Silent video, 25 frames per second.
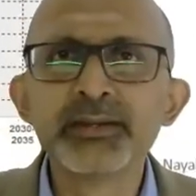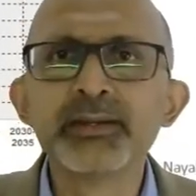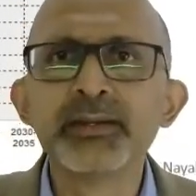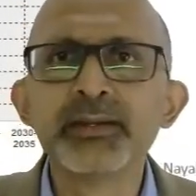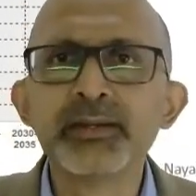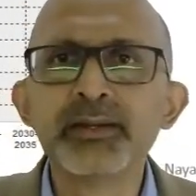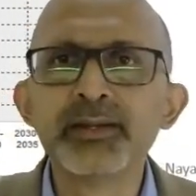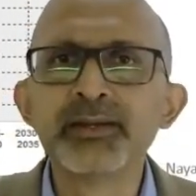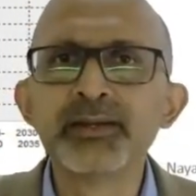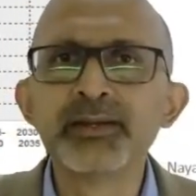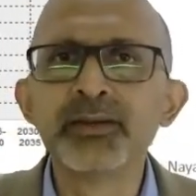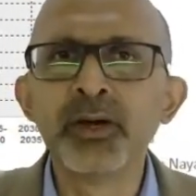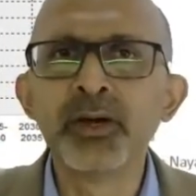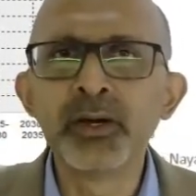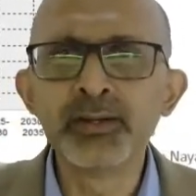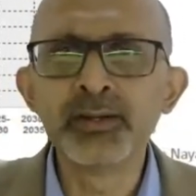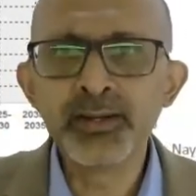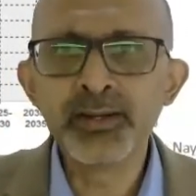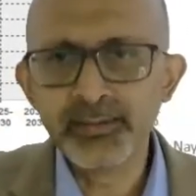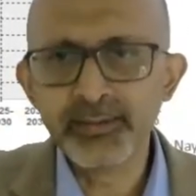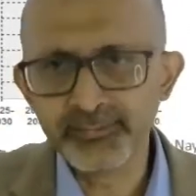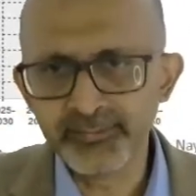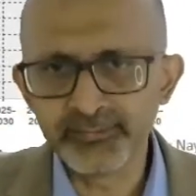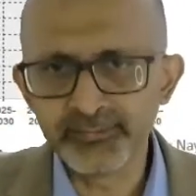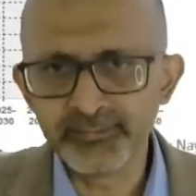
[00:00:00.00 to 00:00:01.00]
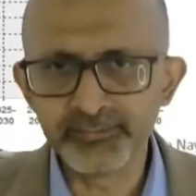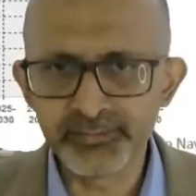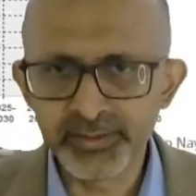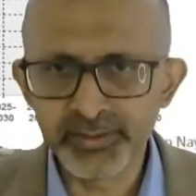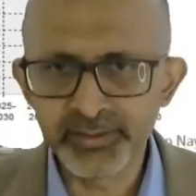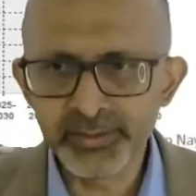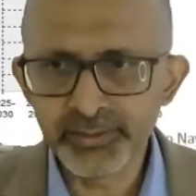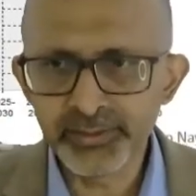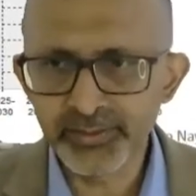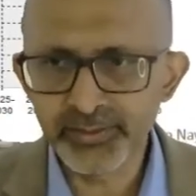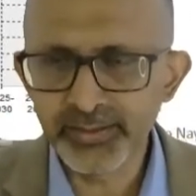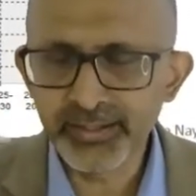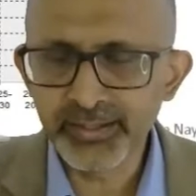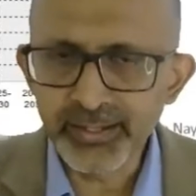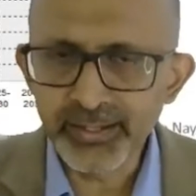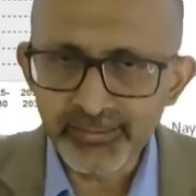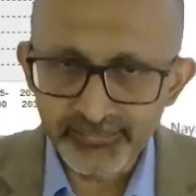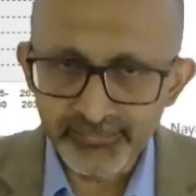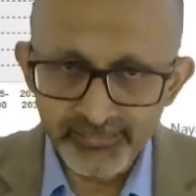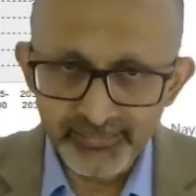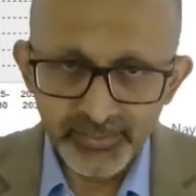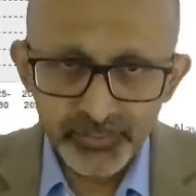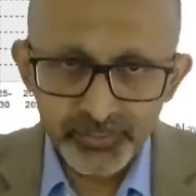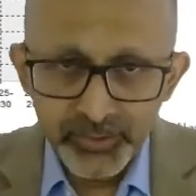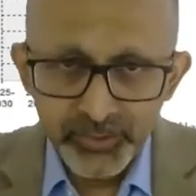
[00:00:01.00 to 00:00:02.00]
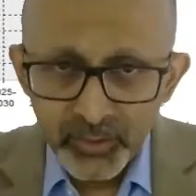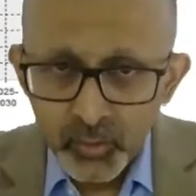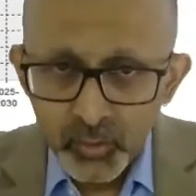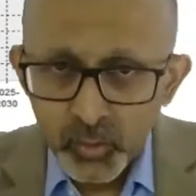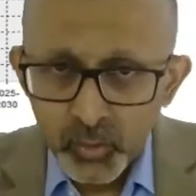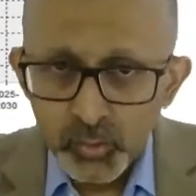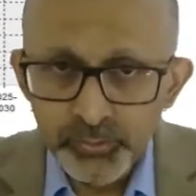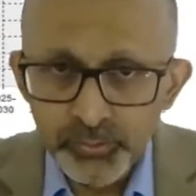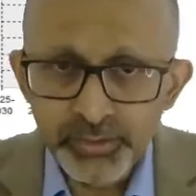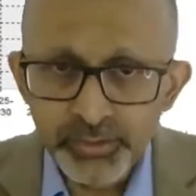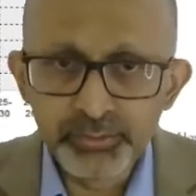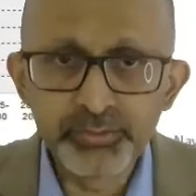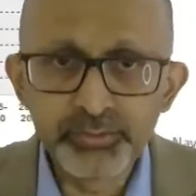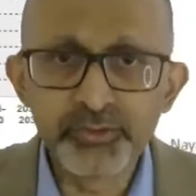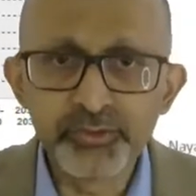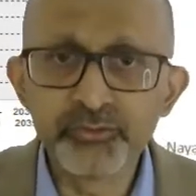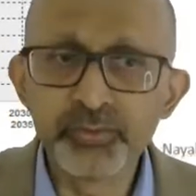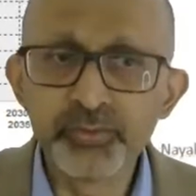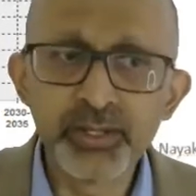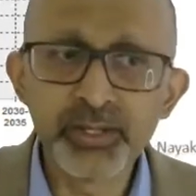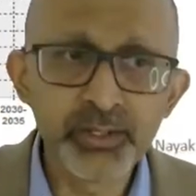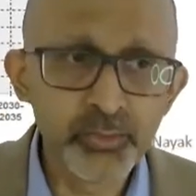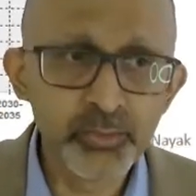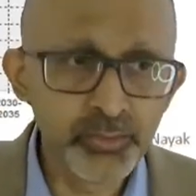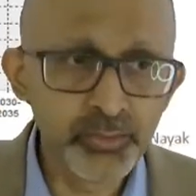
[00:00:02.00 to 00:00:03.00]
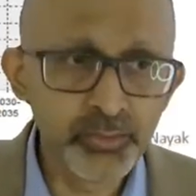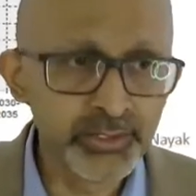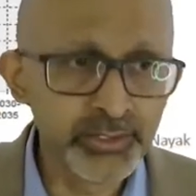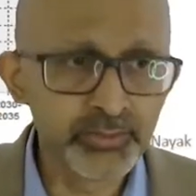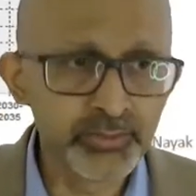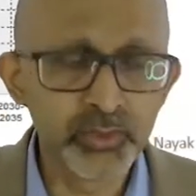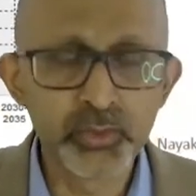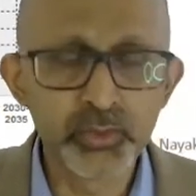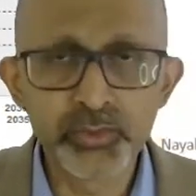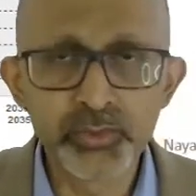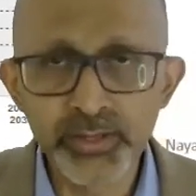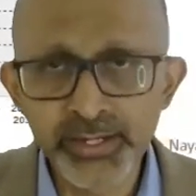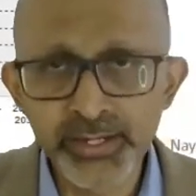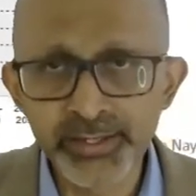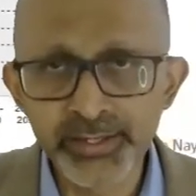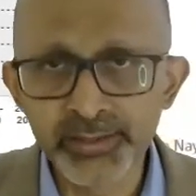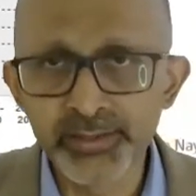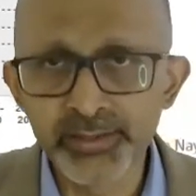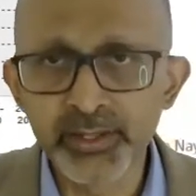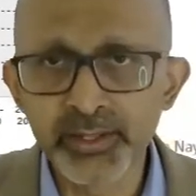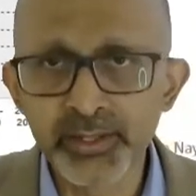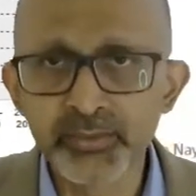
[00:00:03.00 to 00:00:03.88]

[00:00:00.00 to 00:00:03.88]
non-existent except the COVID which we are going through right now.